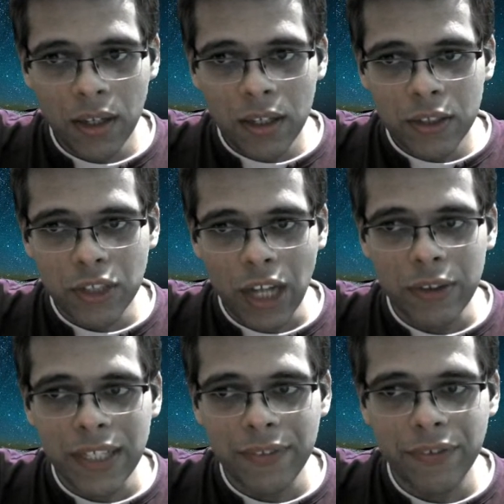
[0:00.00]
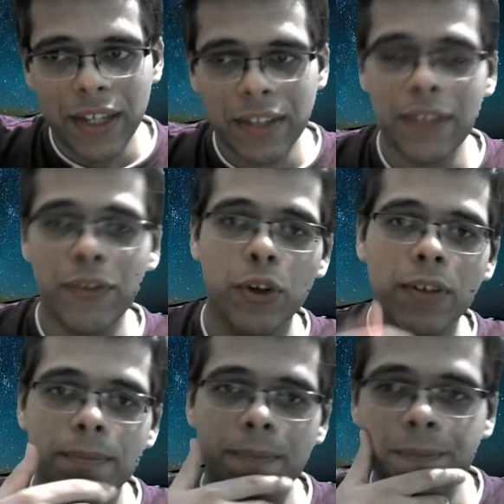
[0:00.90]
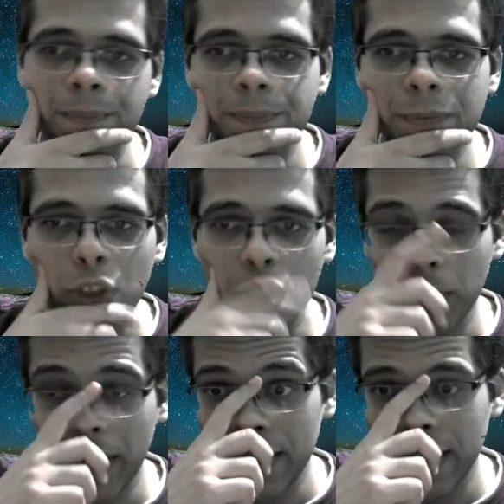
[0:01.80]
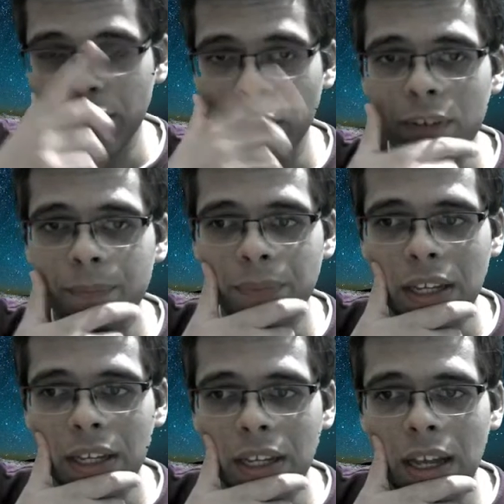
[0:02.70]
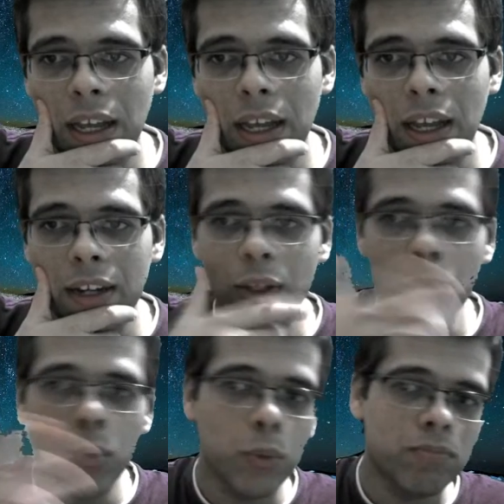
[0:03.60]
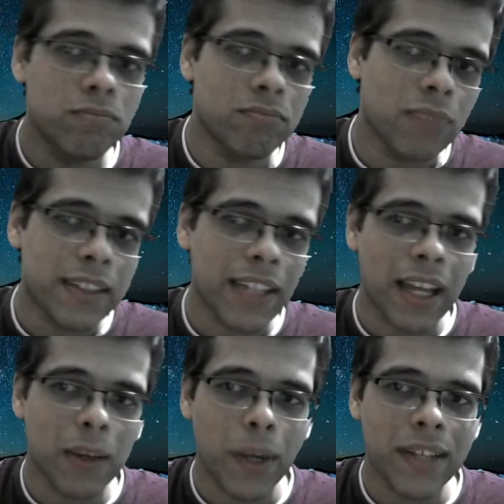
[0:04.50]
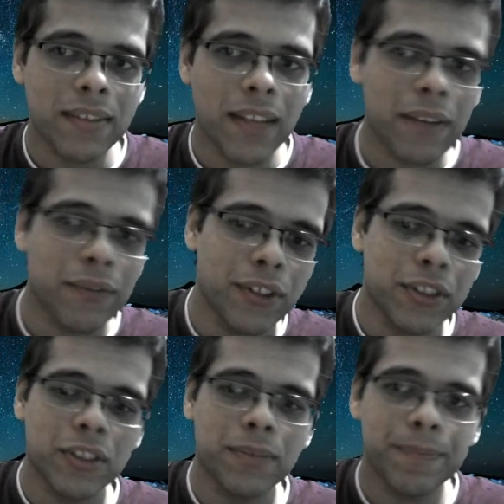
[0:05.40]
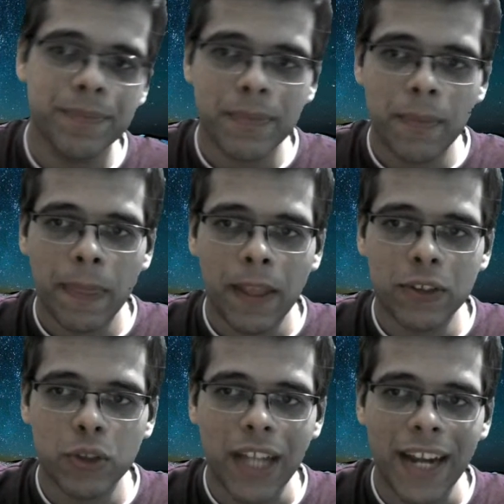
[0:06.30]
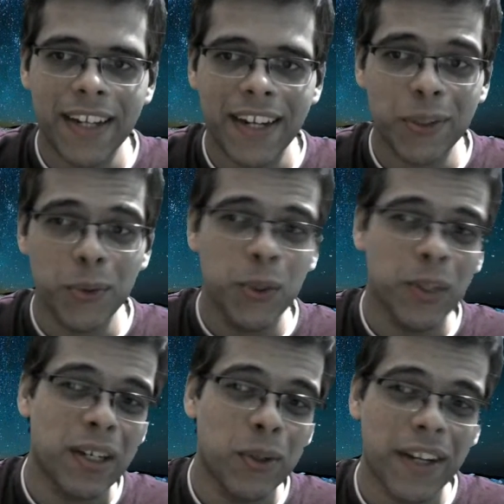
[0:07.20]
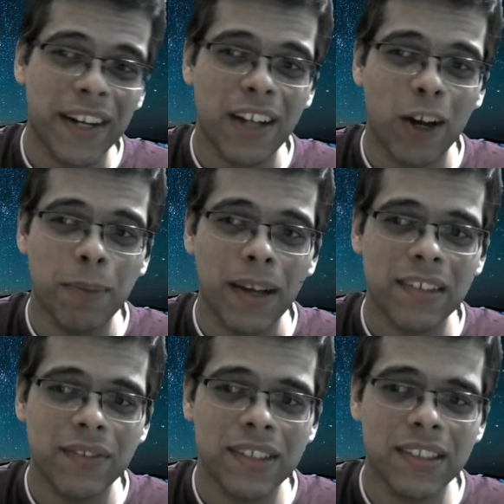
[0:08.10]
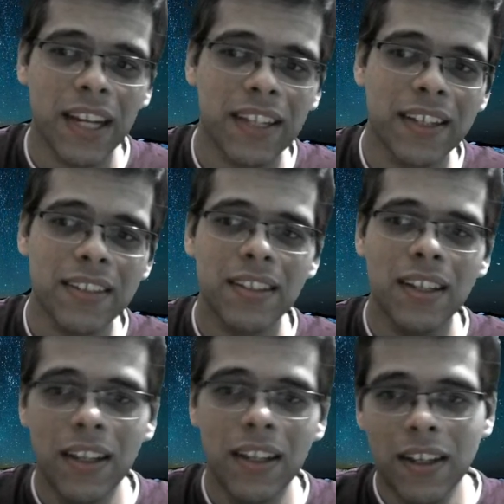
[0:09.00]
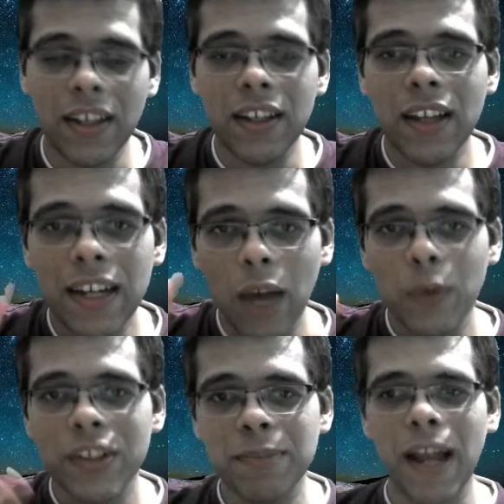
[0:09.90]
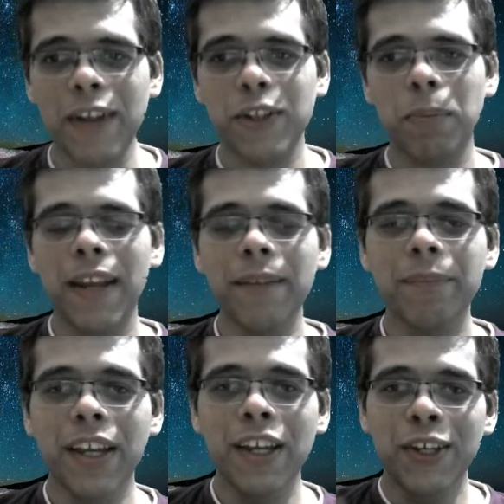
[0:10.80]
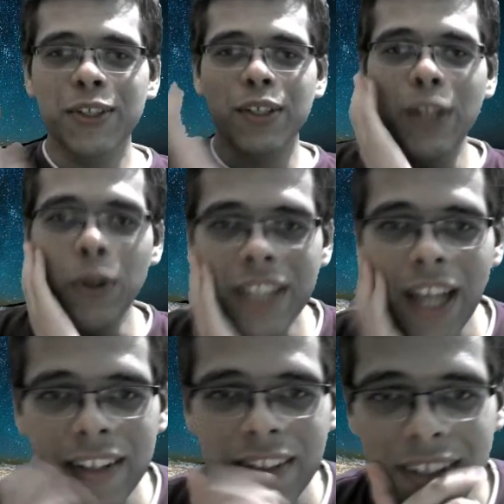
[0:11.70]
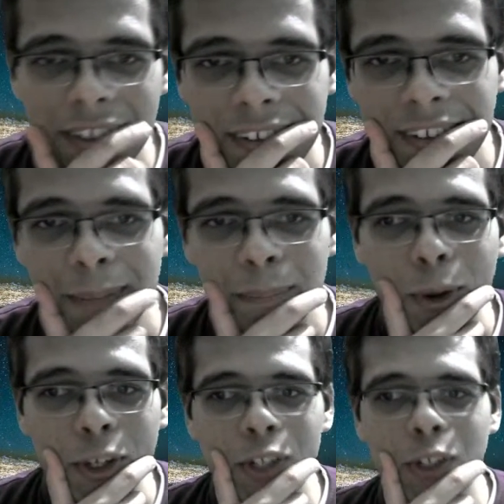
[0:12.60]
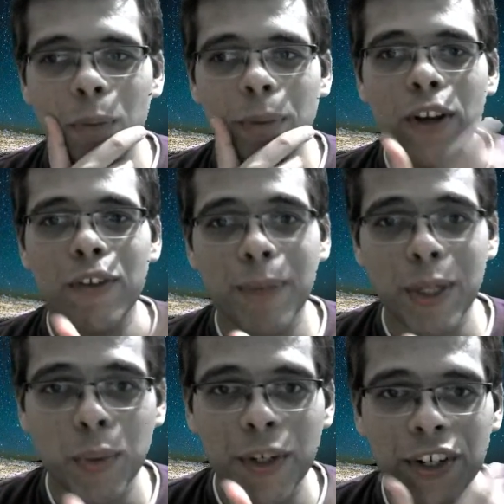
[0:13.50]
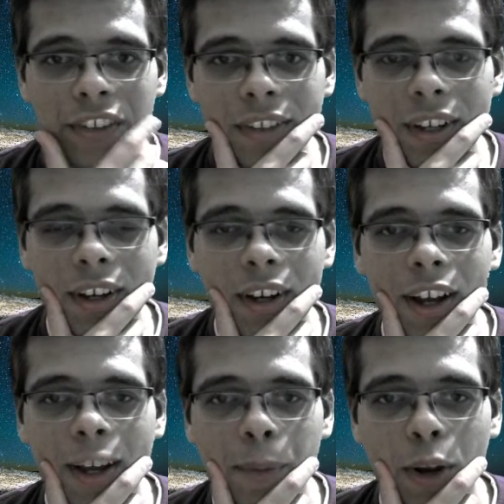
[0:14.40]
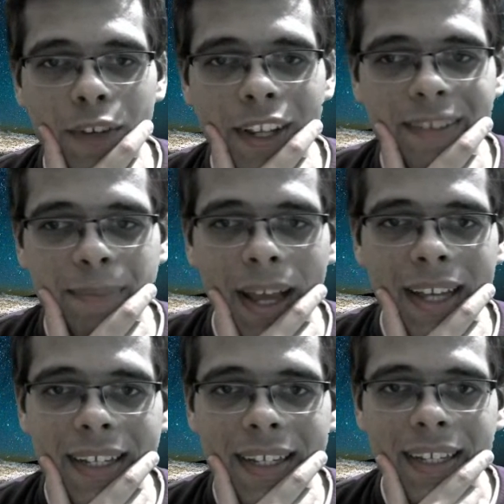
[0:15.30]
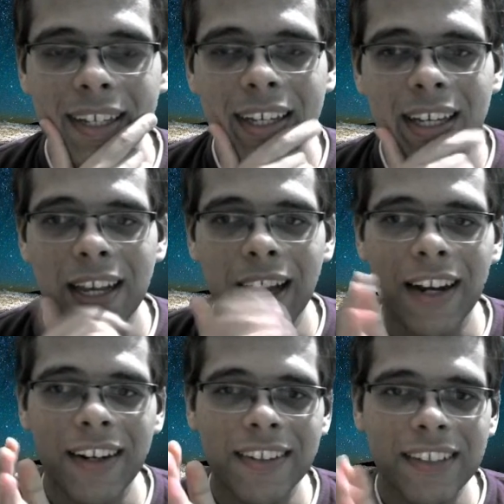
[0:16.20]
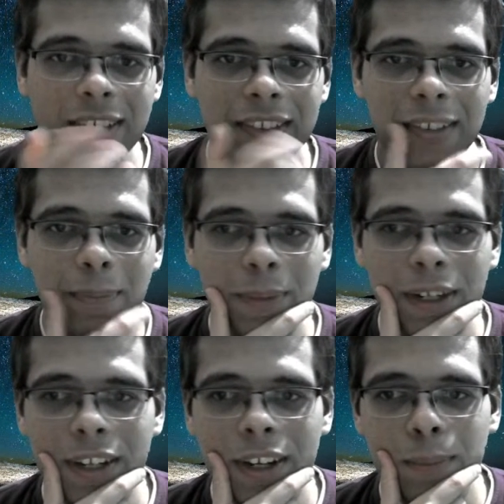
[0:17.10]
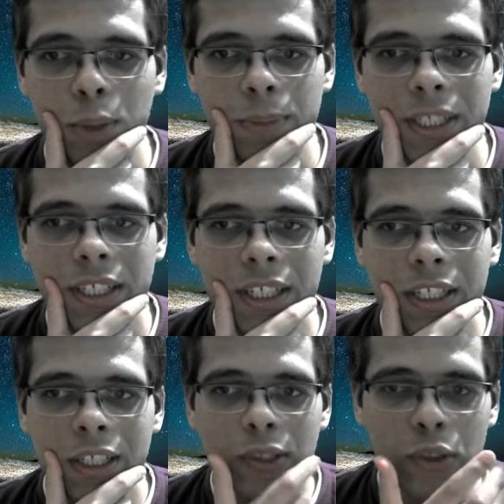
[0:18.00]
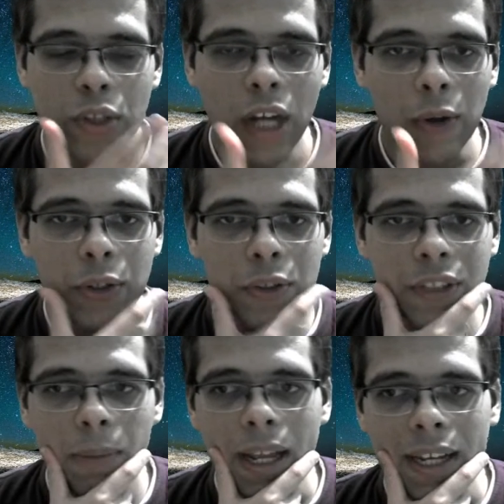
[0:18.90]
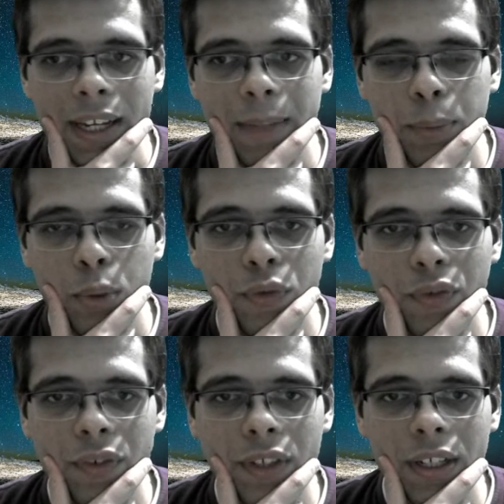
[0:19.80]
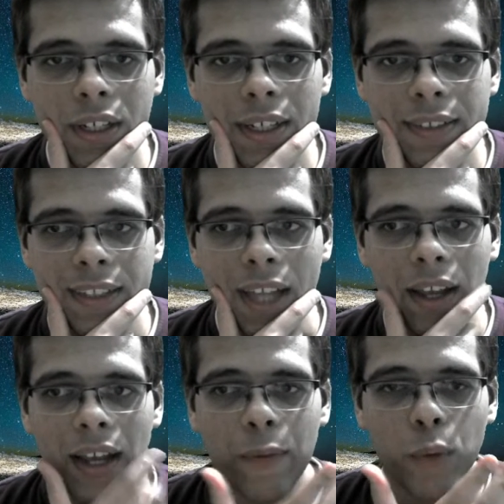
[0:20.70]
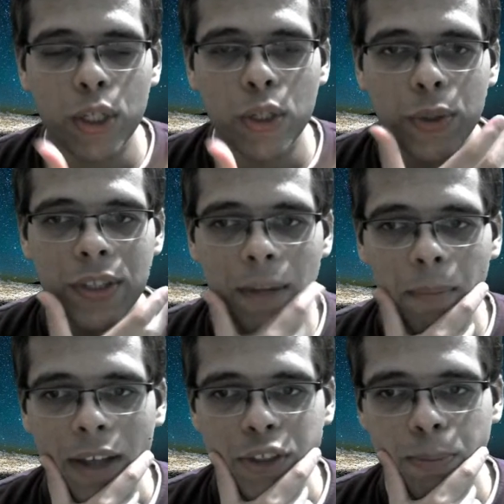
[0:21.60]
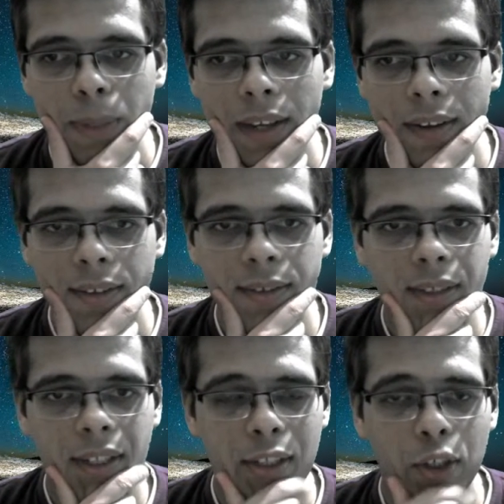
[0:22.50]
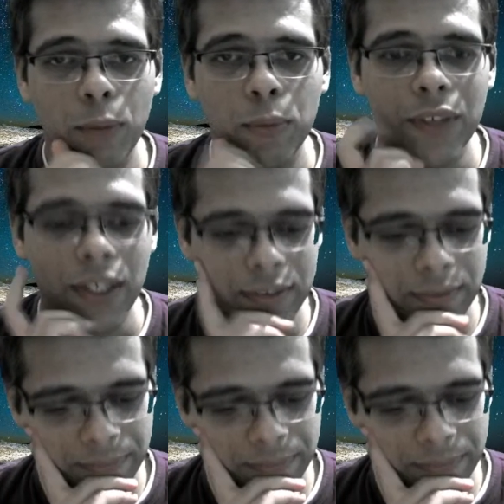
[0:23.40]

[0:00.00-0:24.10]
So now d4. So you play d4, and you attack white's knight first. So knight a2, you can look at how passive this knight is. And now it's black to play. So we looked at the important topic of maneuvers a couple of days back. and this is a critical moment. So how do you think black can improve his attack? What do you think black should play here? It's your move, guys.